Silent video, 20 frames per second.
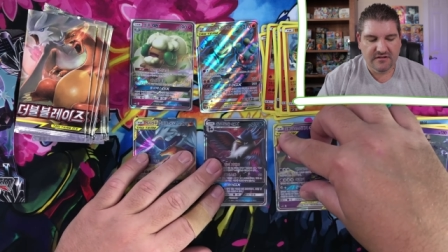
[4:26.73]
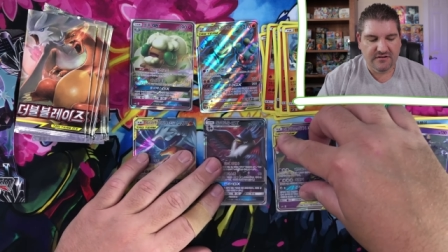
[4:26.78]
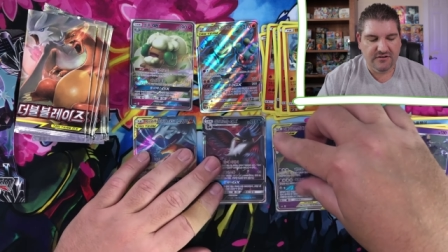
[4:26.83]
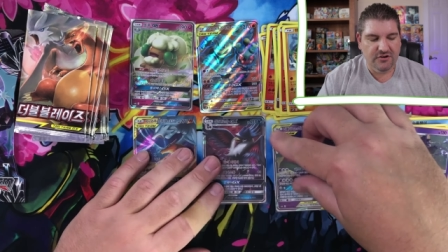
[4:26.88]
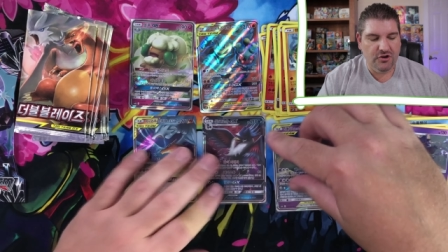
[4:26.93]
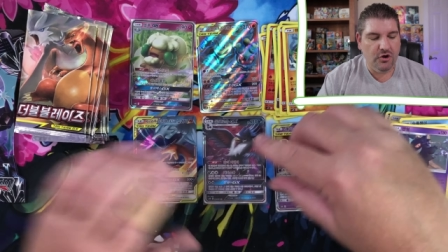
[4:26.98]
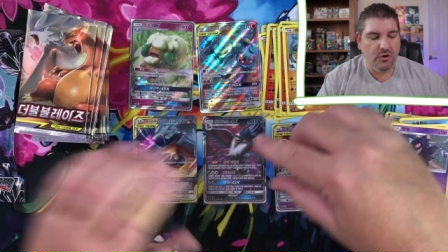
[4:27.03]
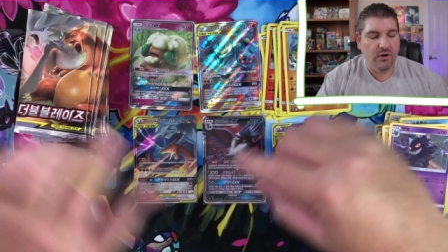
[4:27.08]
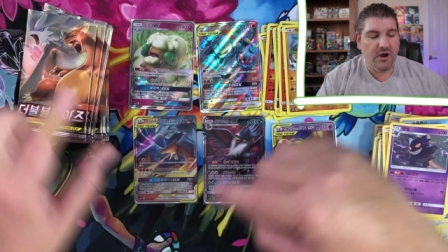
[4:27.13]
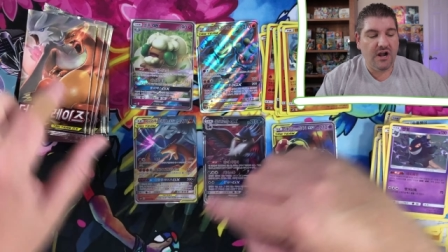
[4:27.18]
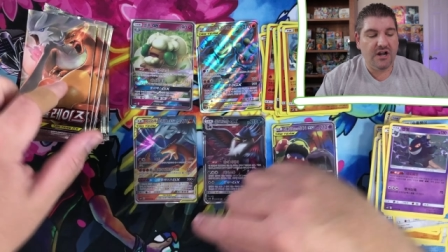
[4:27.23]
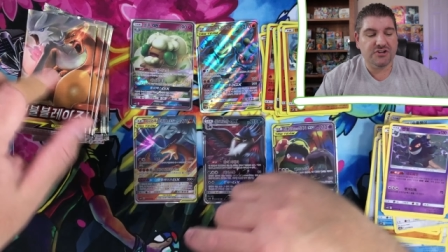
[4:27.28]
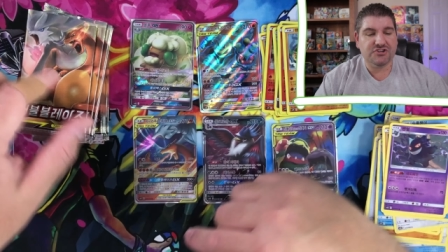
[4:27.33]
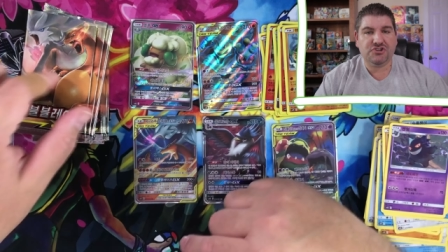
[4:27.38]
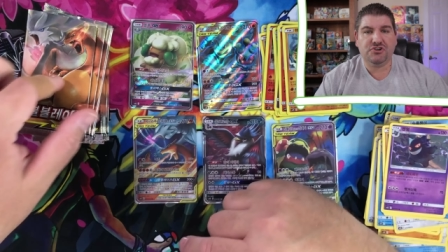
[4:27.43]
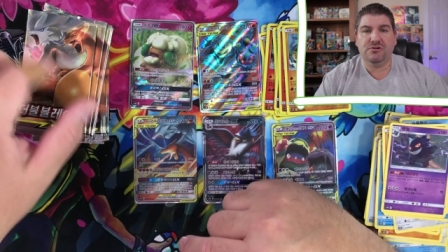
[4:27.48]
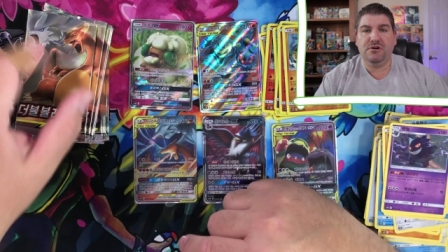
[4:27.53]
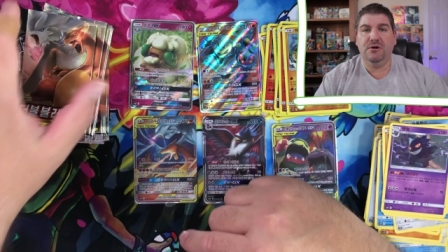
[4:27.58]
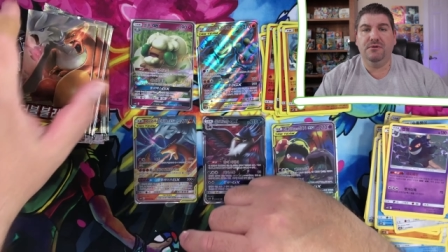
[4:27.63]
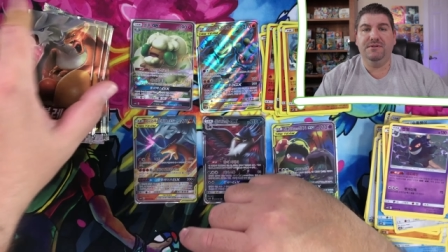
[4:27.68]
No
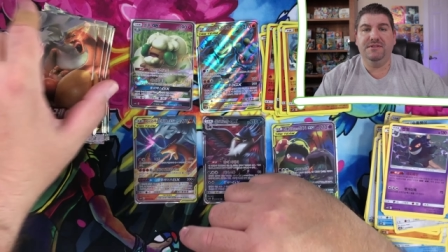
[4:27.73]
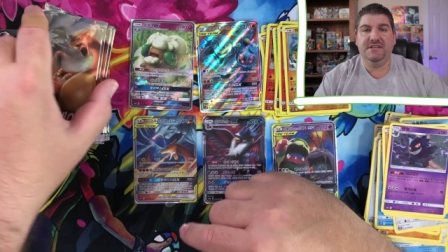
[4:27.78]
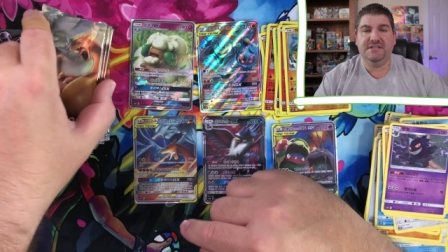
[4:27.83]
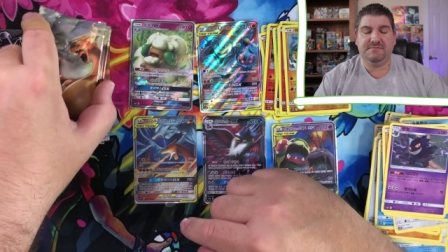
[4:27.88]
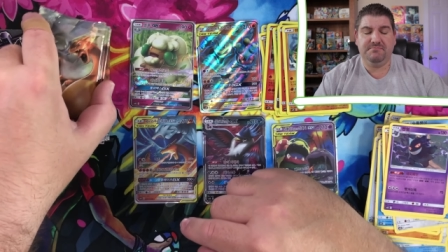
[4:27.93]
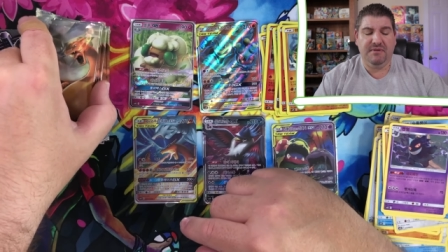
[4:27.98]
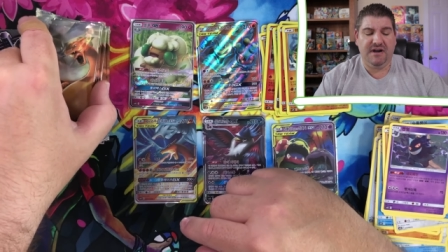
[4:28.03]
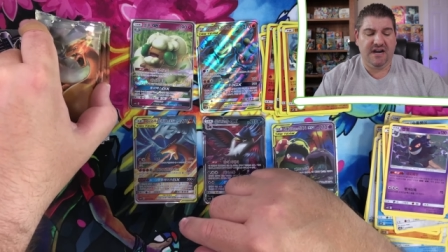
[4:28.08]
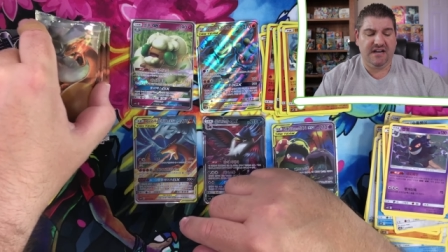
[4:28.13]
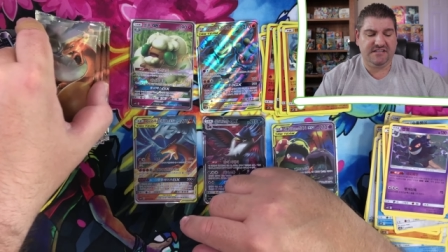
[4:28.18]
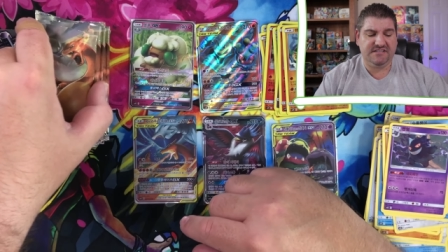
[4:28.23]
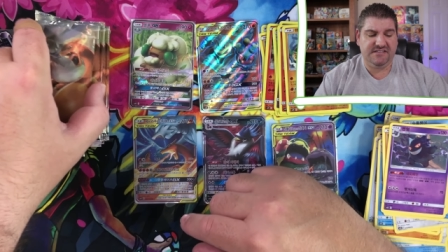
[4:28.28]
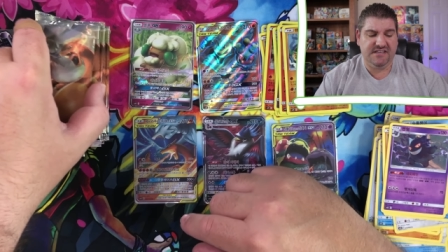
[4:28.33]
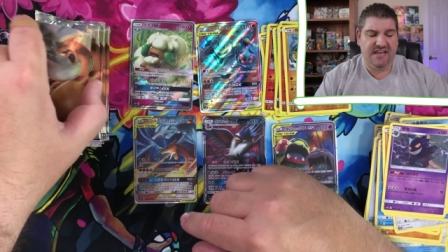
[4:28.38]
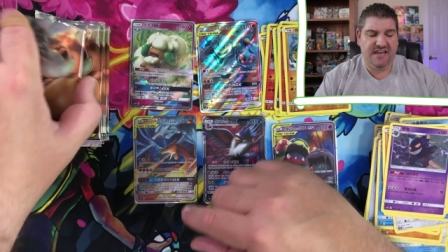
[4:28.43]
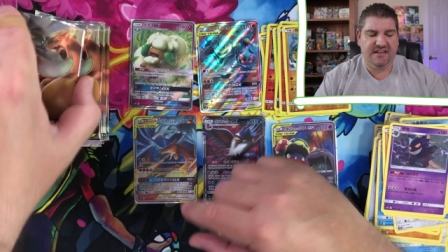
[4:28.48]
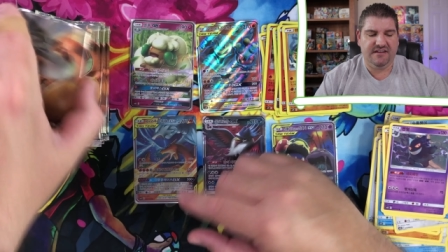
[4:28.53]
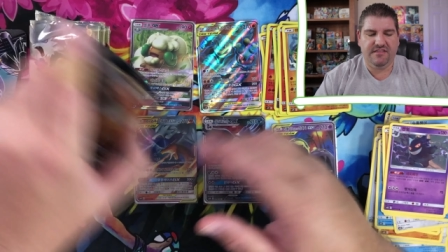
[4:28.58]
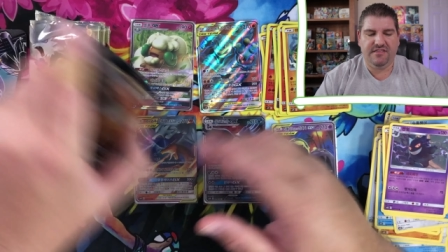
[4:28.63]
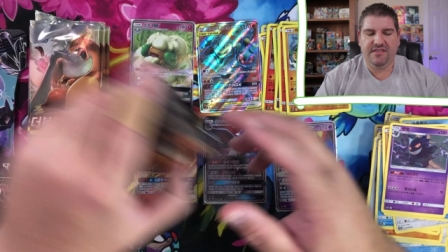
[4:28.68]
Honchkrow in this box
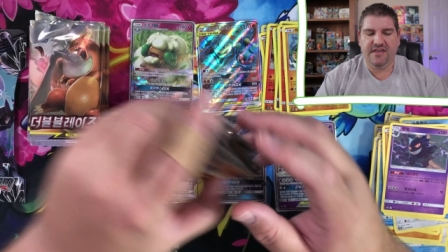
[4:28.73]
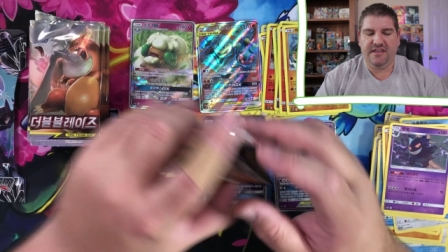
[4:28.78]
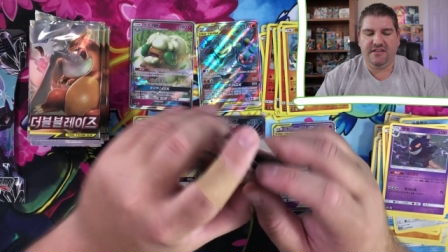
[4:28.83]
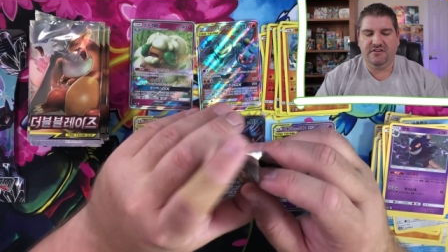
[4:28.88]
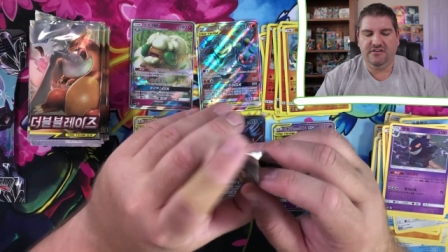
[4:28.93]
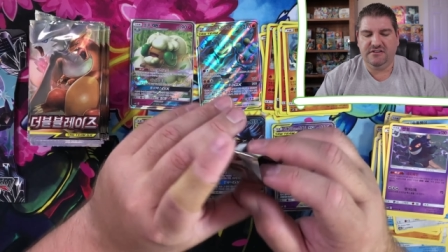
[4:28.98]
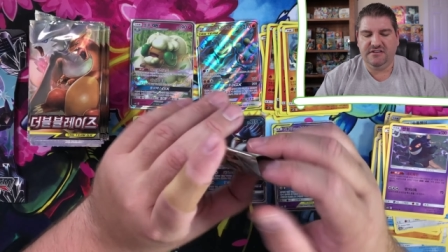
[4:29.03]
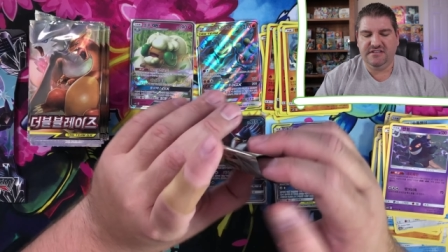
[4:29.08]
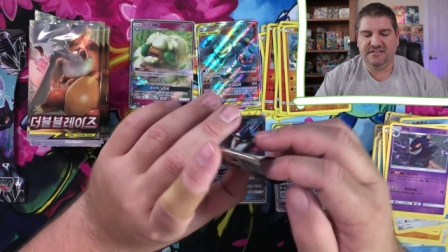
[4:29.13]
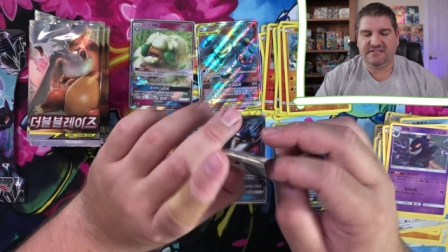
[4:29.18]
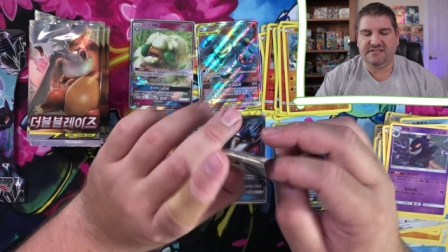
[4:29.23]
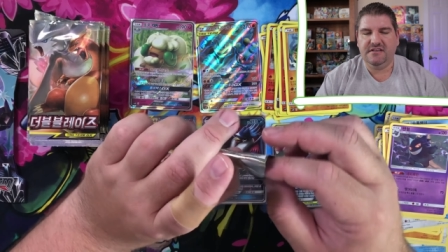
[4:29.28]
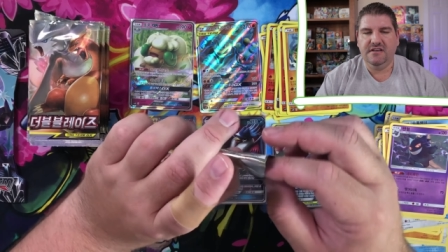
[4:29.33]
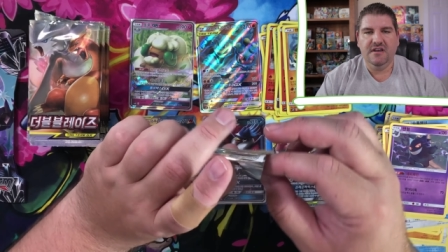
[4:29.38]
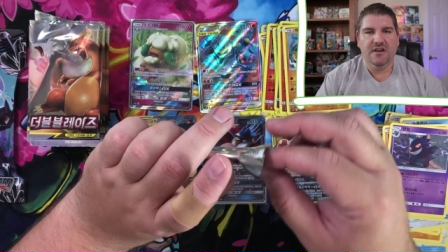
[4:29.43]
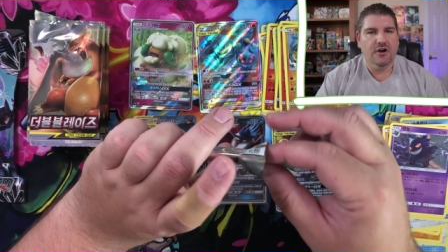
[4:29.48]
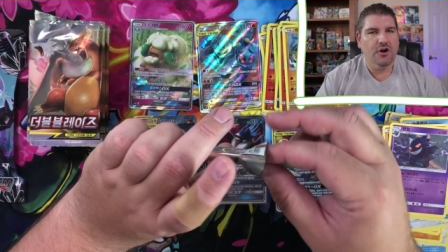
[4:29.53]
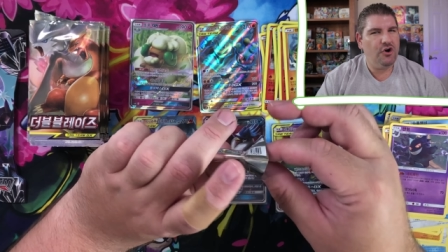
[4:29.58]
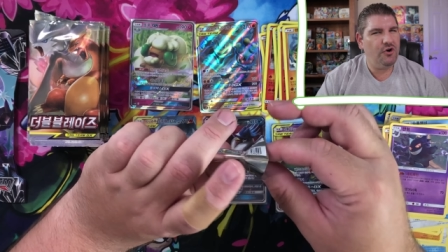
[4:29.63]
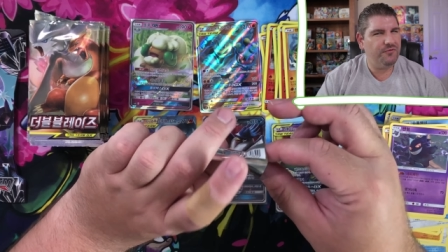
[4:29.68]
yet. Thank goodness.
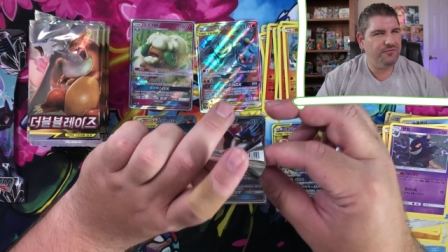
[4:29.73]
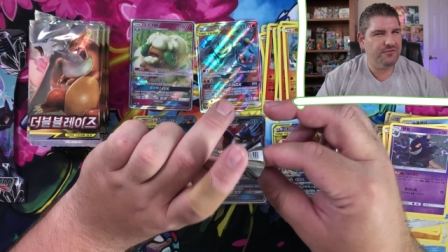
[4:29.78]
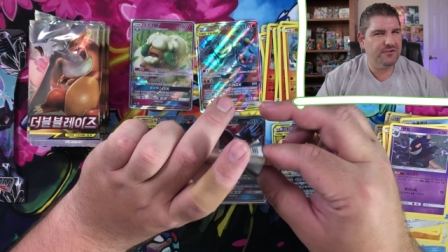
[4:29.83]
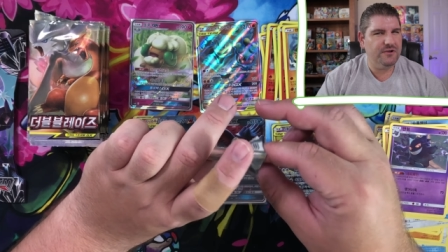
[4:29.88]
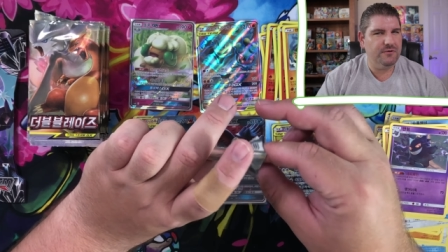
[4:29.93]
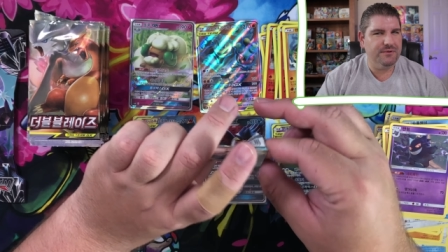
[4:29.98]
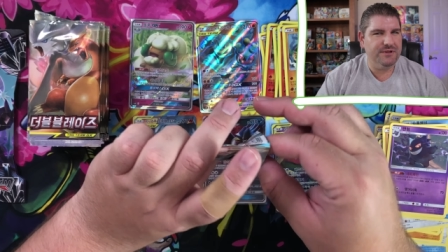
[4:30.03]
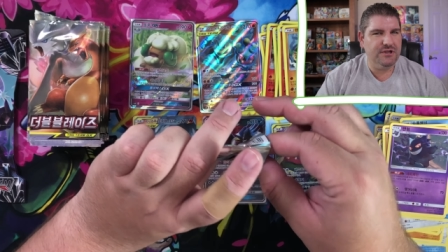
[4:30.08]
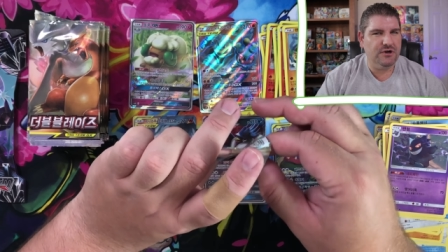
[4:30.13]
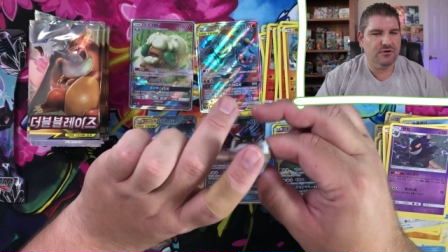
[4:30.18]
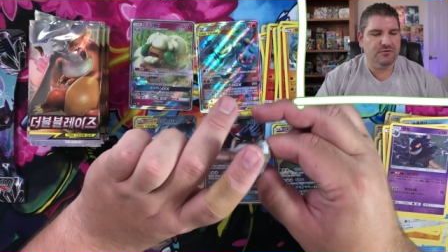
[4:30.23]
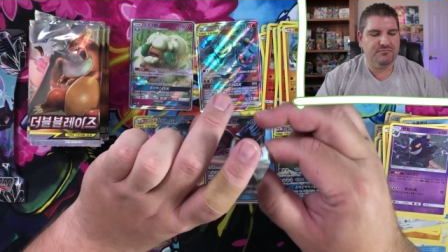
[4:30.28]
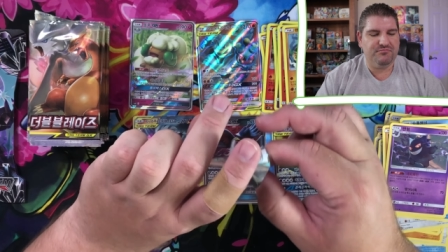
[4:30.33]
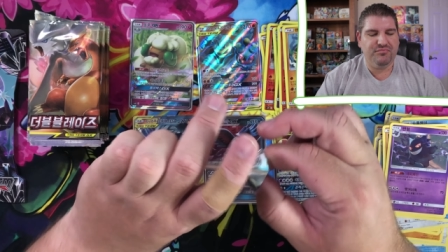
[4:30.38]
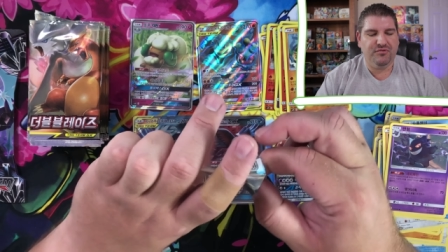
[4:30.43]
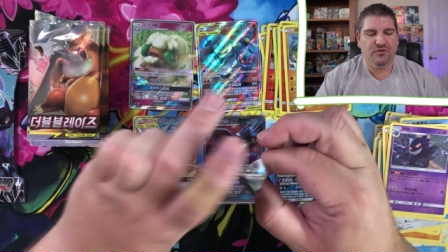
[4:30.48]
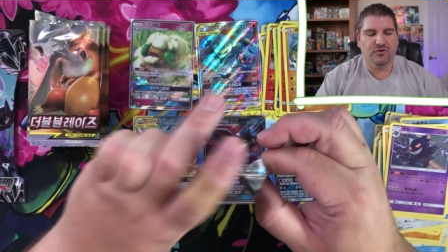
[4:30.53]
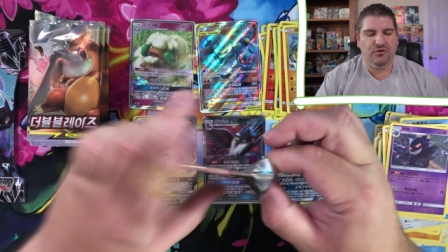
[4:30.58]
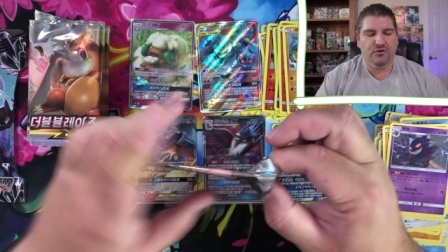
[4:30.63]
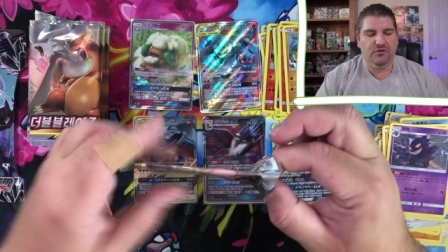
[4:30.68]
Hopefully we don't
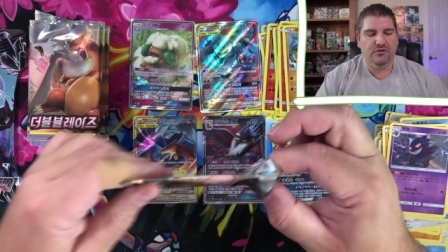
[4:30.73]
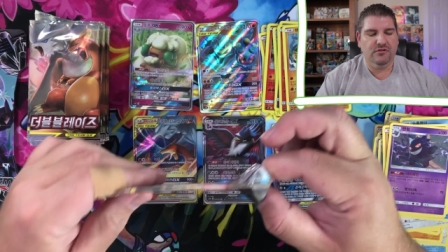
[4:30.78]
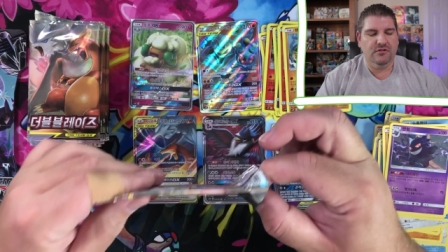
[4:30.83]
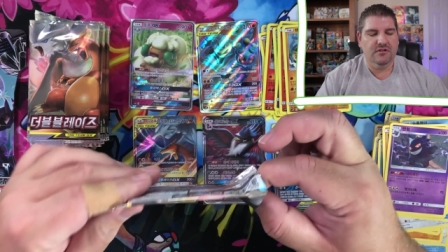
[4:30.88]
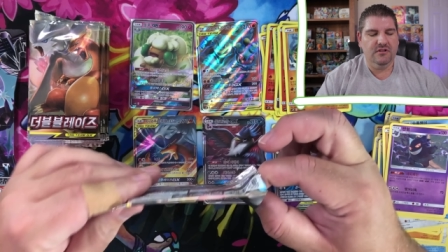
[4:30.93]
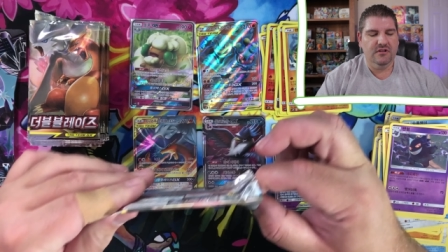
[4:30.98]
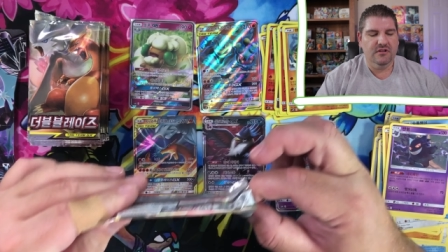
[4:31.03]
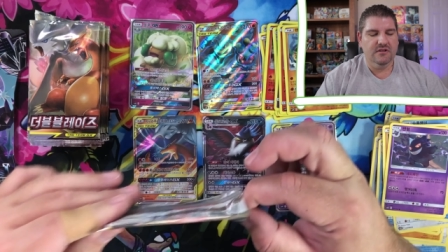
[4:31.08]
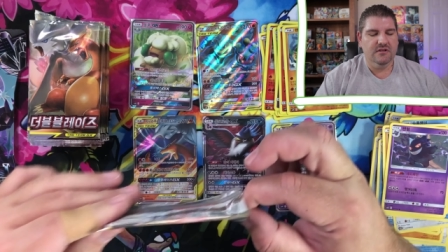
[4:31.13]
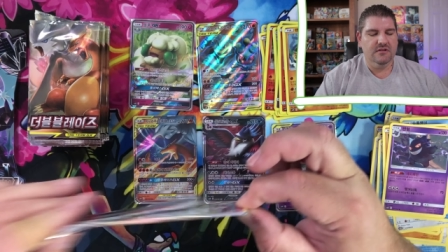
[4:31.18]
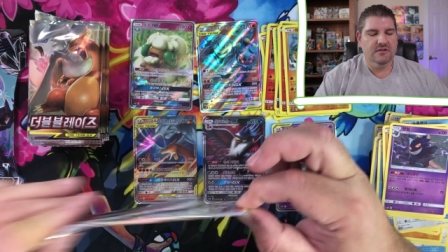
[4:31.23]
pull...